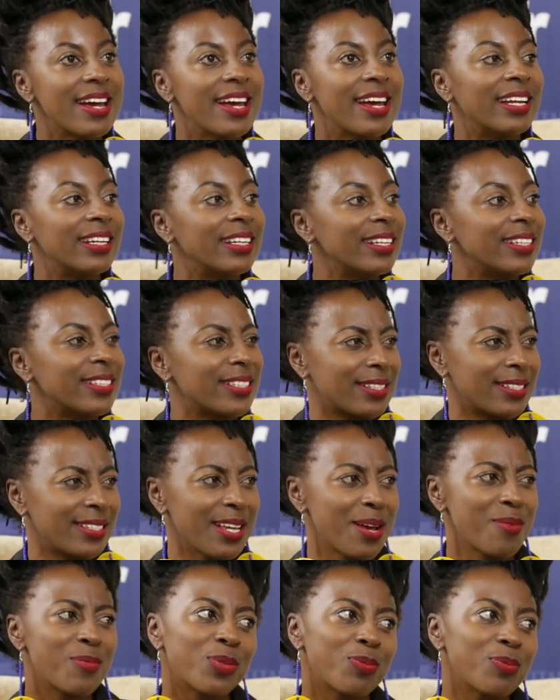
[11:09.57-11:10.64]
And it's the
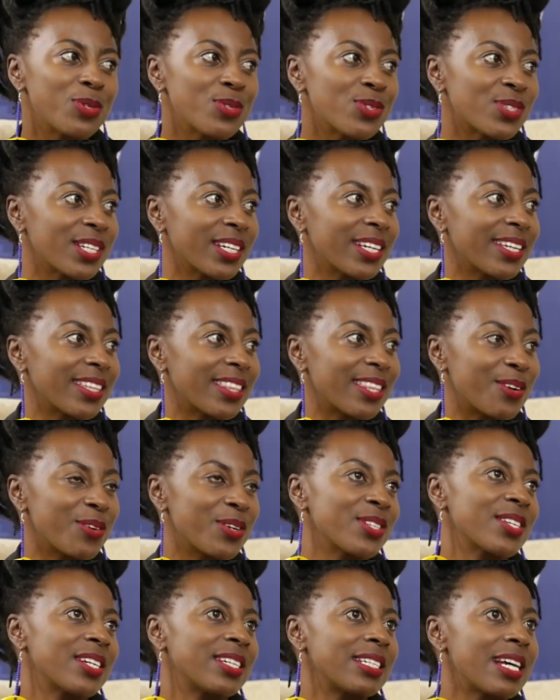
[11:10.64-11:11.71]
same with music. There
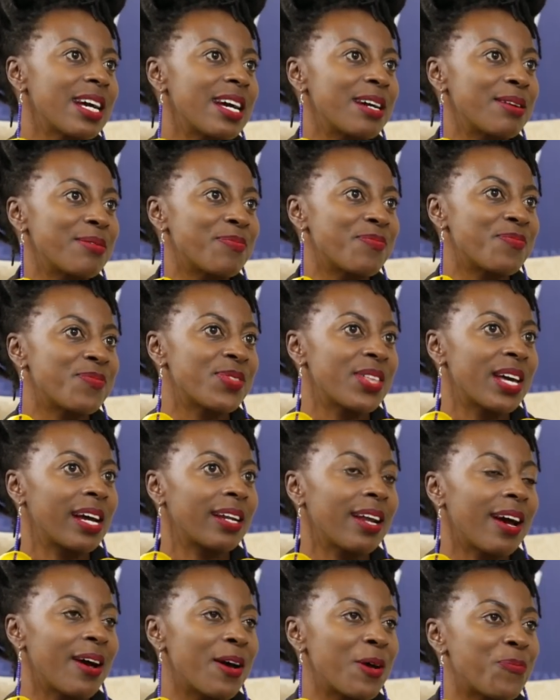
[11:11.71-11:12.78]
was a time that
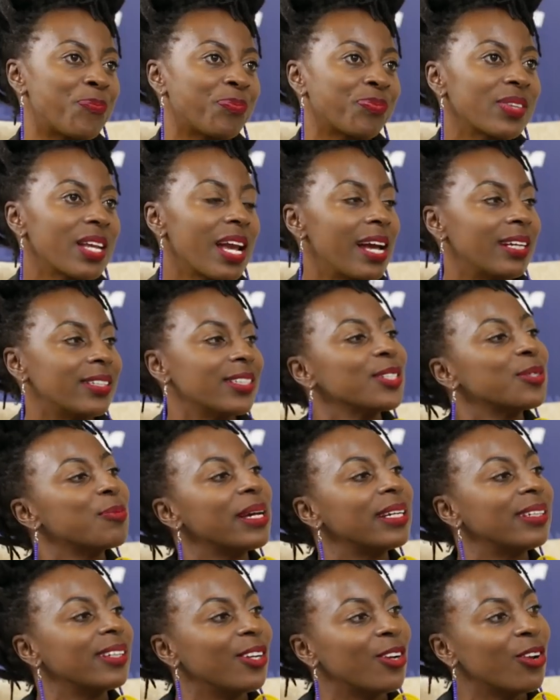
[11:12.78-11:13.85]
um, I just
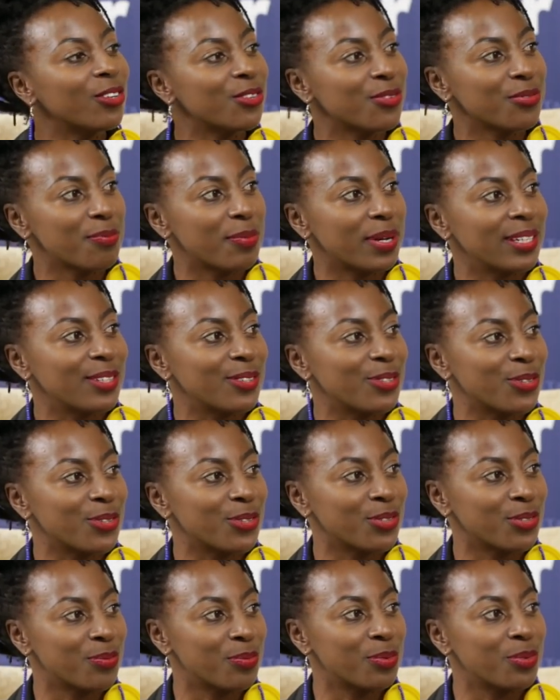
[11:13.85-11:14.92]
paid a lot of money
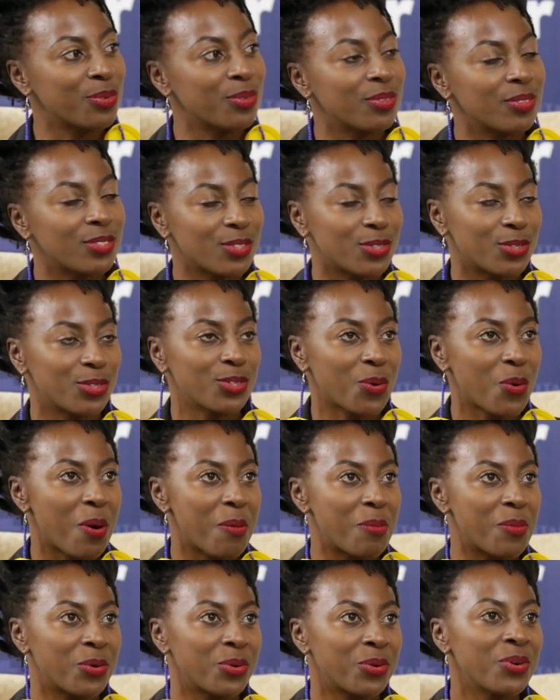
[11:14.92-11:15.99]
to studio
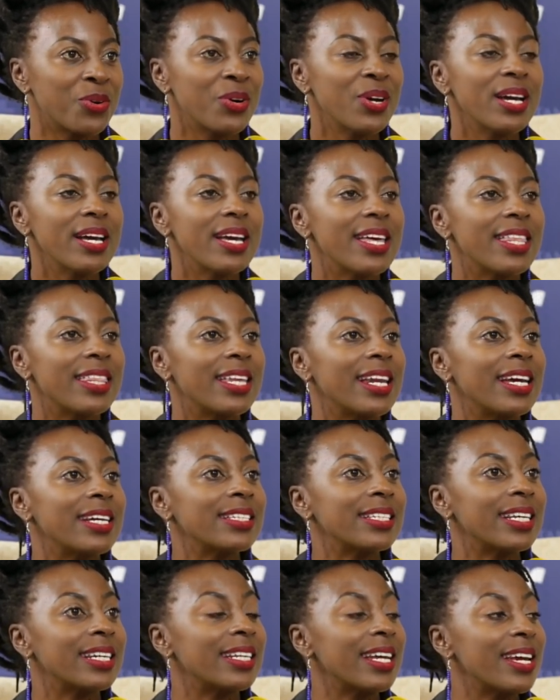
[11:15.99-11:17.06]
Kwamono. And then I
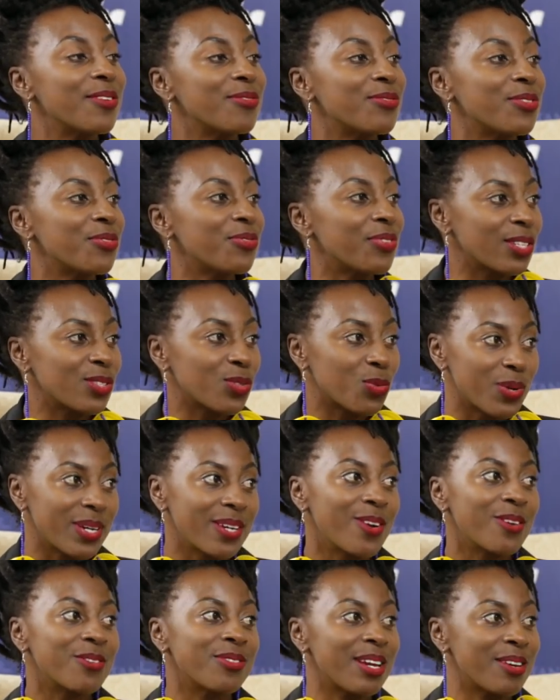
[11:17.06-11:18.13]
said, every first
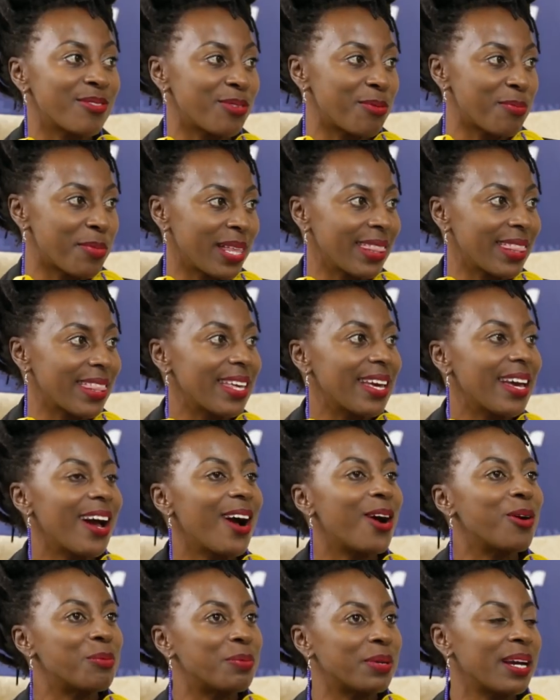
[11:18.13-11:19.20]
week of every month,
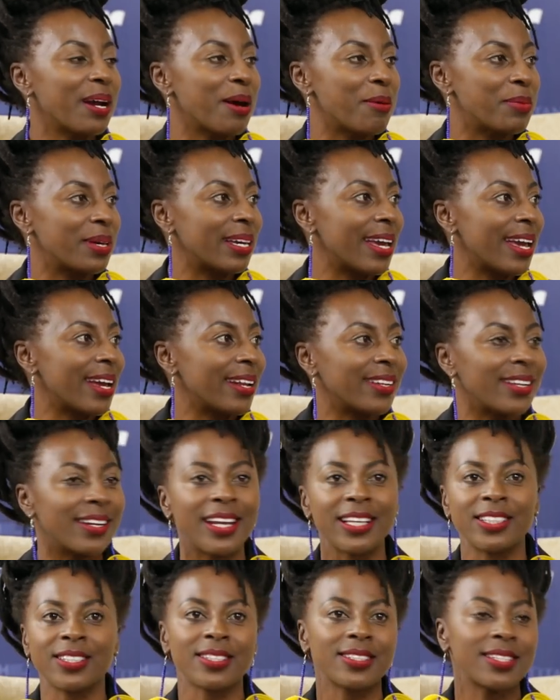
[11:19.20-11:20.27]
I'll be coming and then
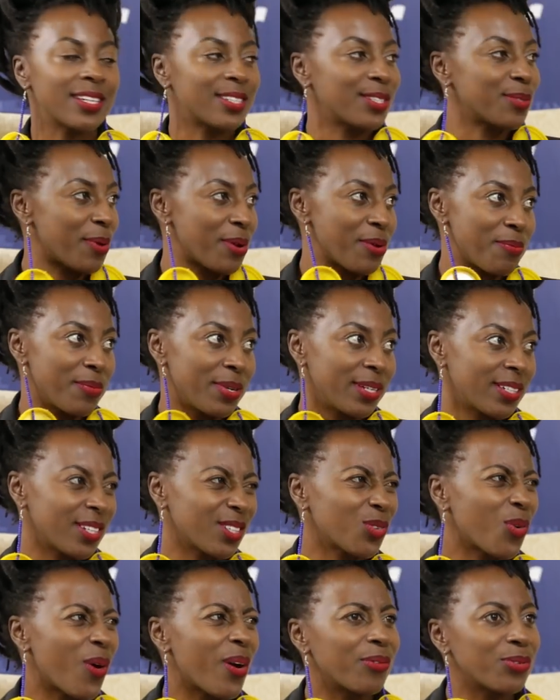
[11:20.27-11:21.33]
I just experiment.
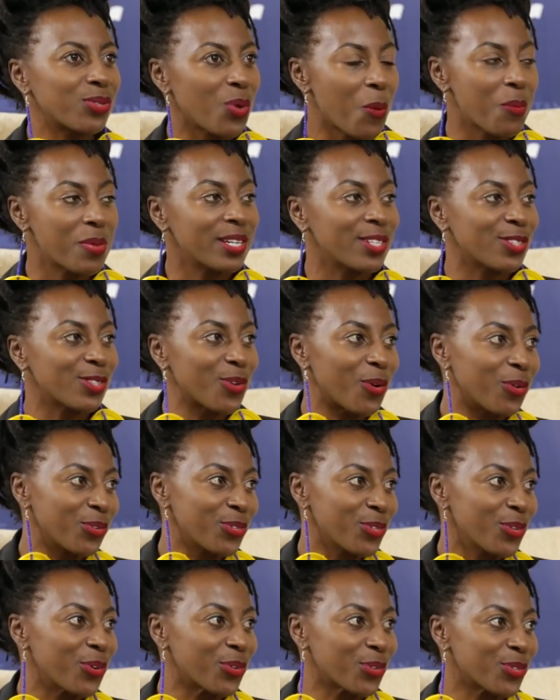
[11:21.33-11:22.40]
So I have so many songs
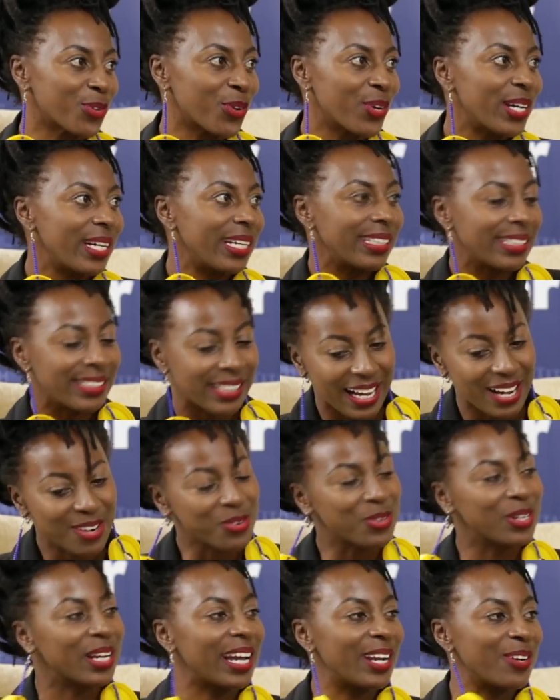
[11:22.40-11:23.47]
also.
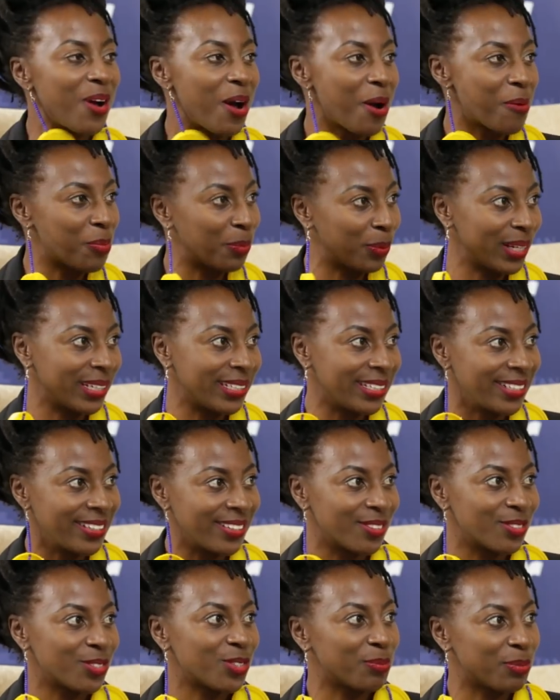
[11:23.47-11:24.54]
Tagango Line were up
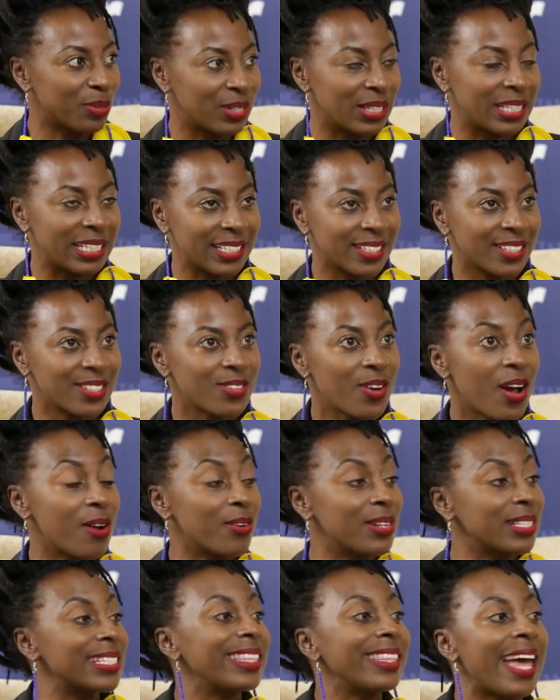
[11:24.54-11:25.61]
waiting to be released. So I
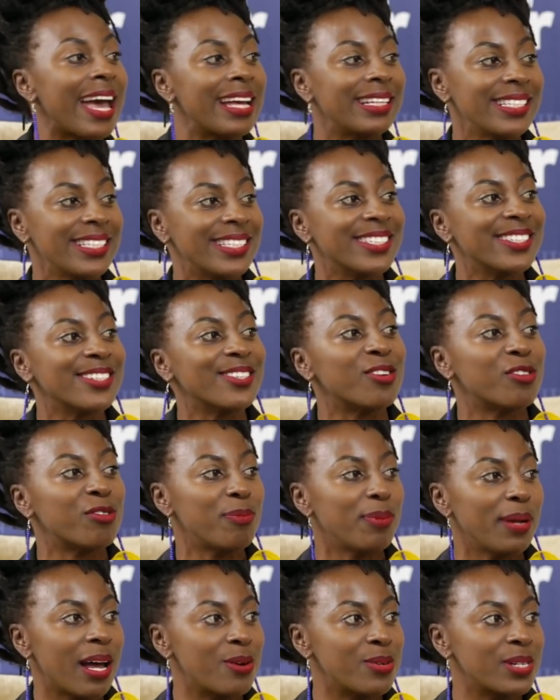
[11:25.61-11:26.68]
was in that season of
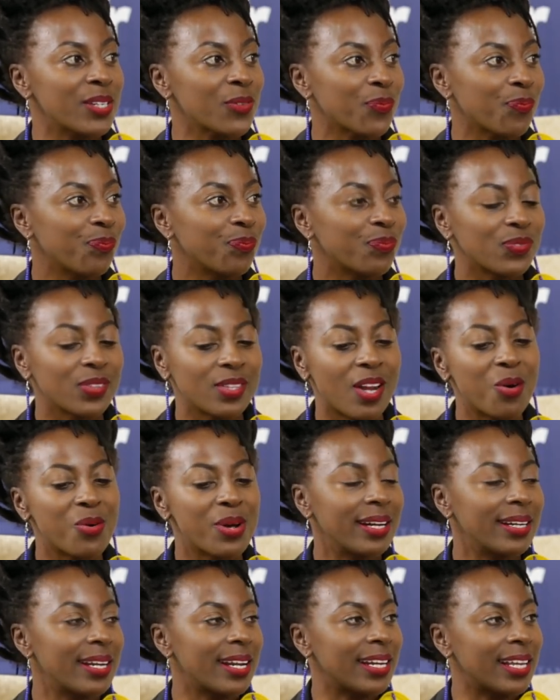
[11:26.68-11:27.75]
plowing. Now we
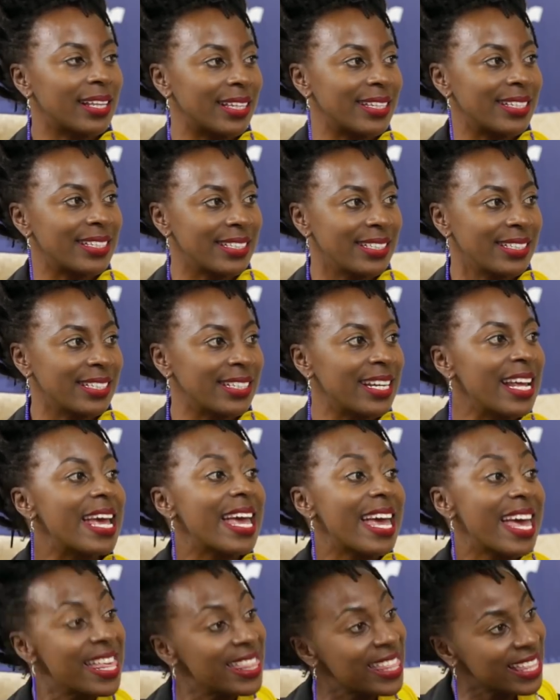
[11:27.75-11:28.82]
are in another season.
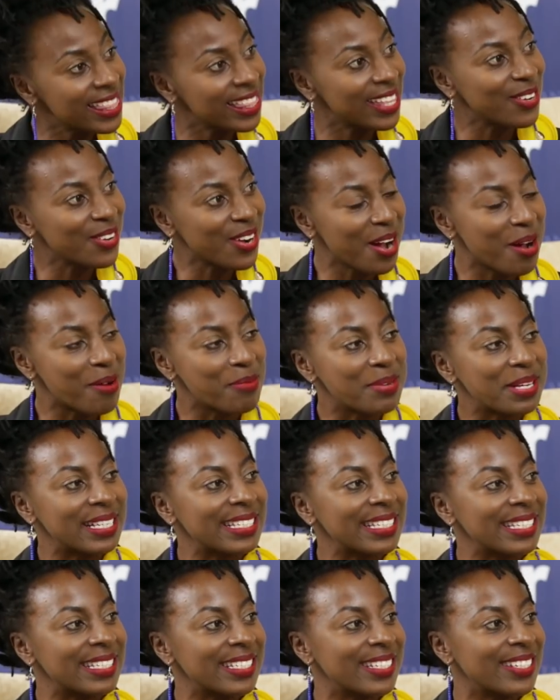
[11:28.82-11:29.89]
And then there'll come a
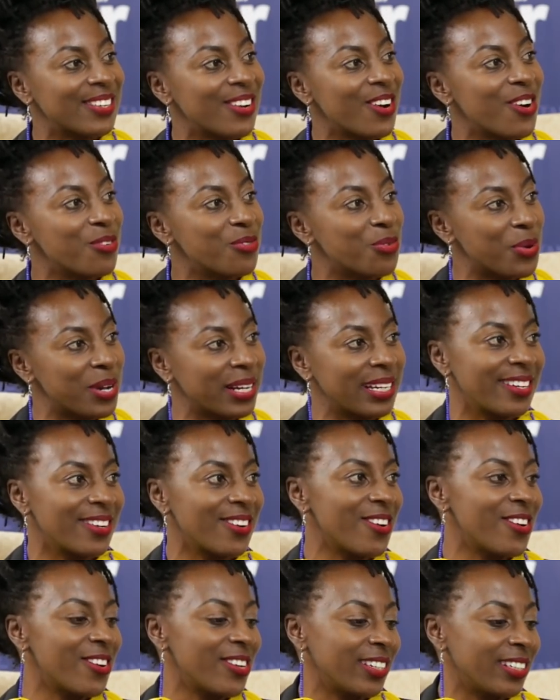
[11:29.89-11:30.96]
season of working
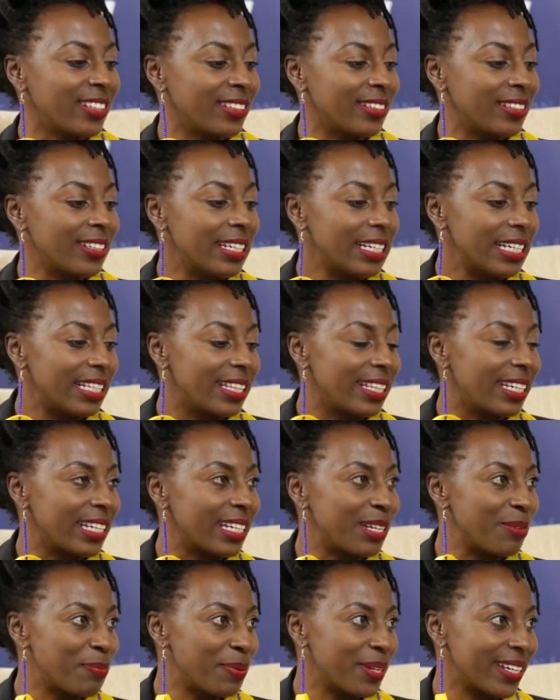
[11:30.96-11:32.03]
on the
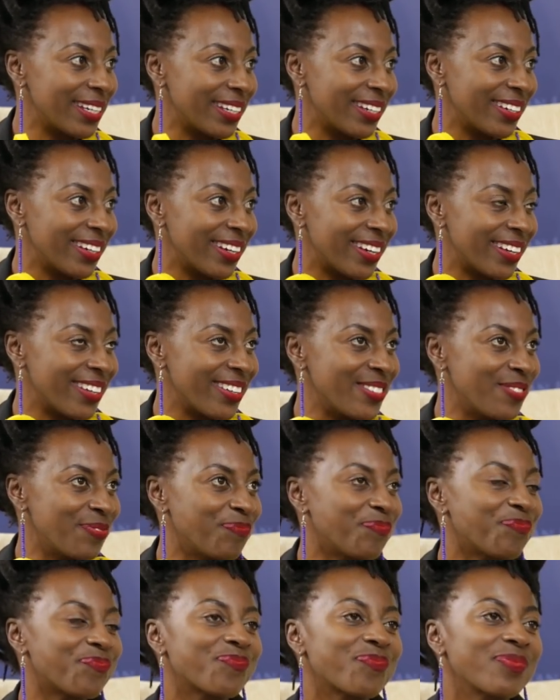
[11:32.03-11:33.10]
reaping um, mm -hmm.
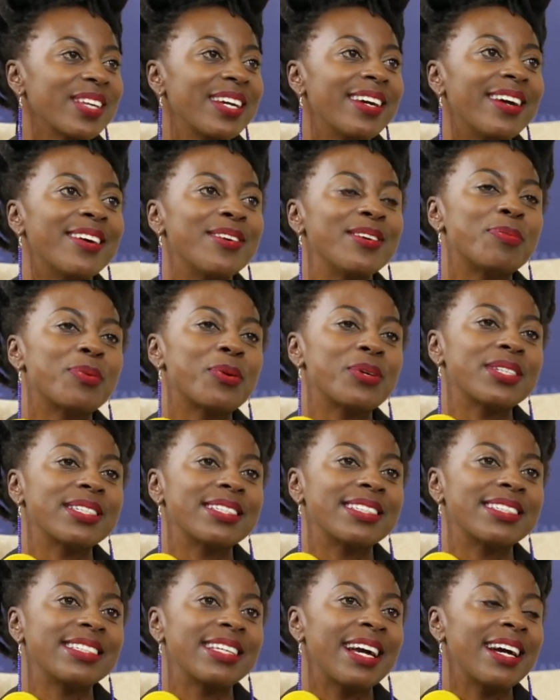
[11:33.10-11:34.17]
uh,
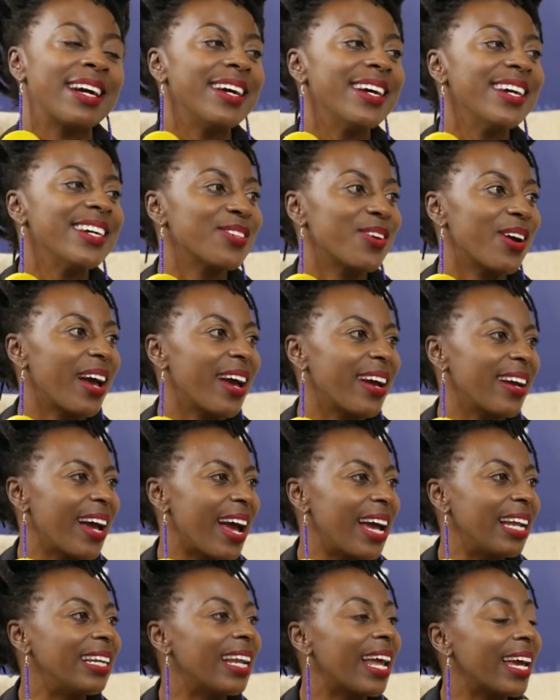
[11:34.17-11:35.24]
process, yeah. So I,
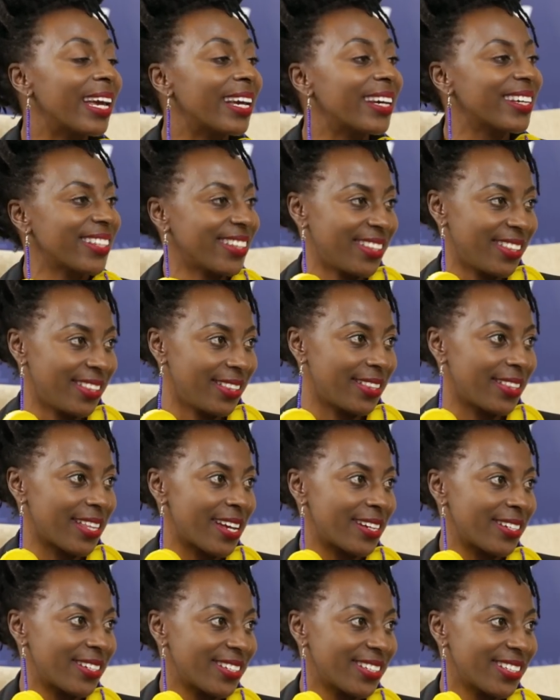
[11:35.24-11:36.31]
I like
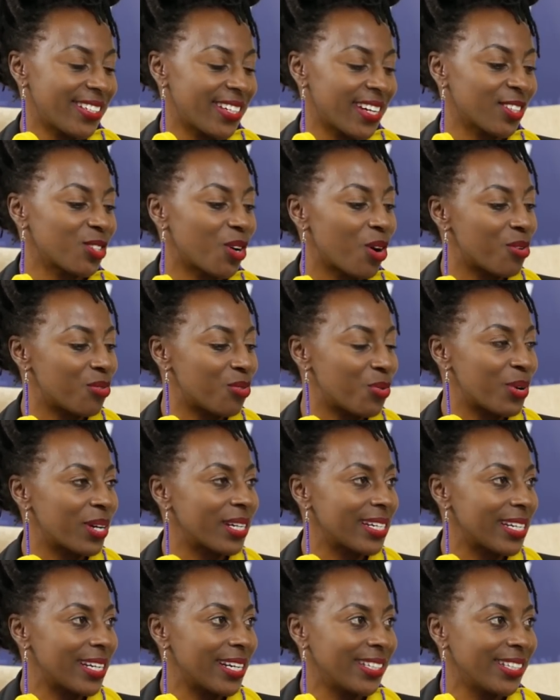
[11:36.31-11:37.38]
that structure of
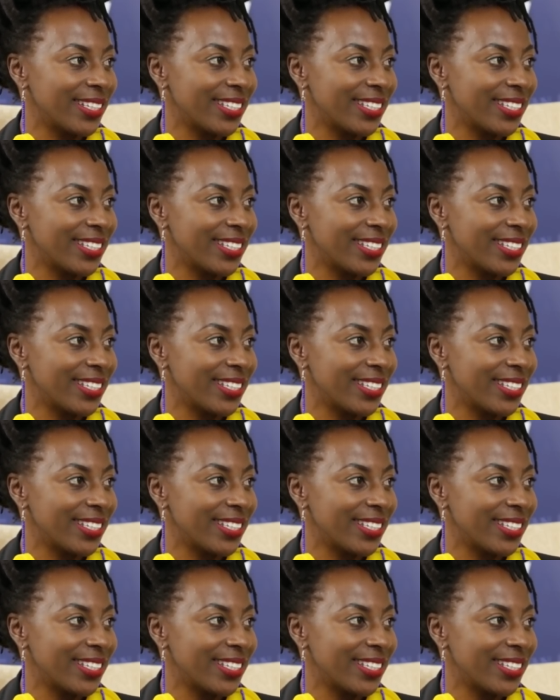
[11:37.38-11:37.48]
working in